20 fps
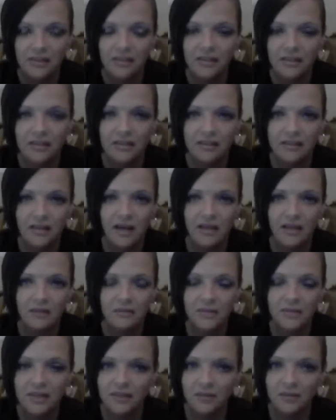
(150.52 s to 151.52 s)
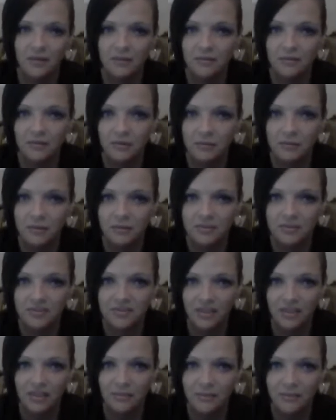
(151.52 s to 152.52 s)
and I don't think they're ever going to be able to
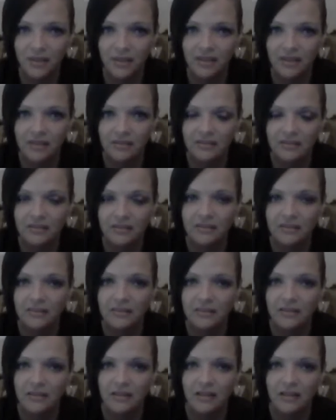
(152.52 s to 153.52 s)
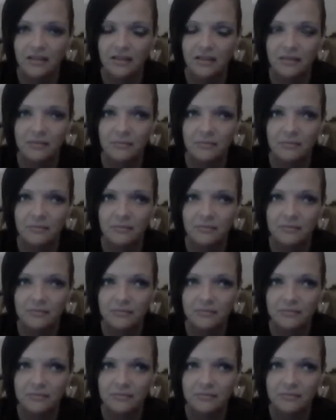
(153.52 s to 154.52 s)
stop that. Um,
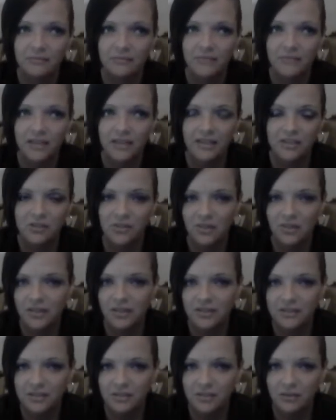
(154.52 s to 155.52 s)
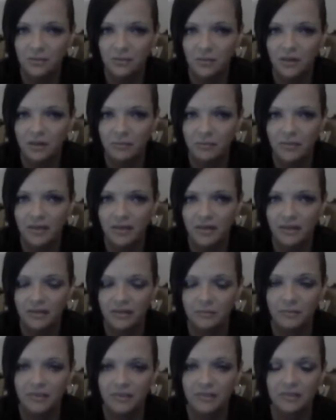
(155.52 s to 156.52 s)
they tried to a while back,
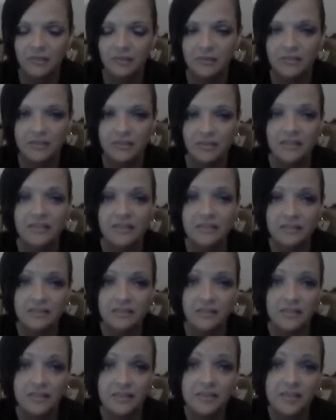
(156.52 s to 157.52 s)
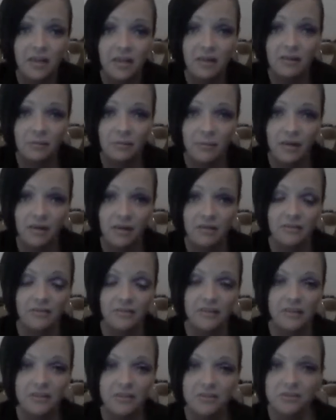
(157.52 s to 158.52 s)
but let, let's let's talk about
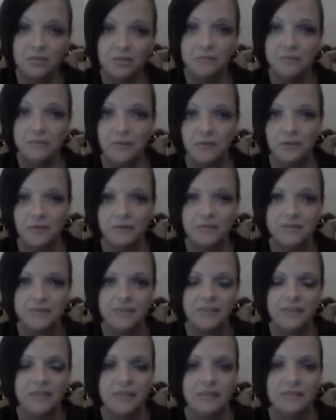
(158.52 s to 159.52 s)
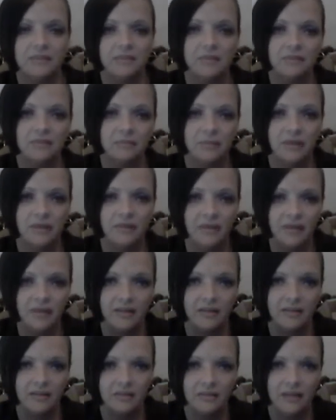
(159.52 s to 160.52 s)
the issue first, and I'll talk about
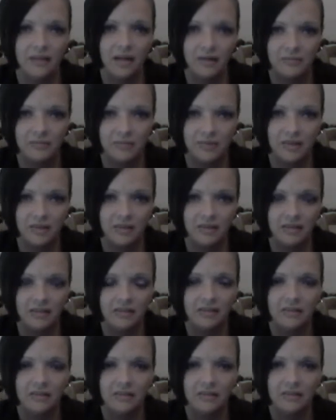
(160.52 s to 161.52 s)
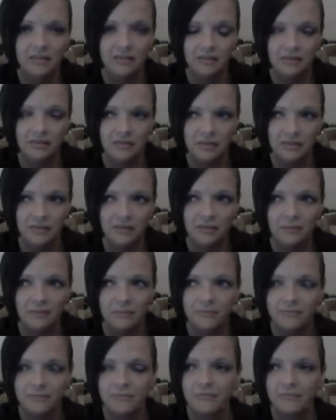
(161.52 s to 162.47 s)
that after that. Um,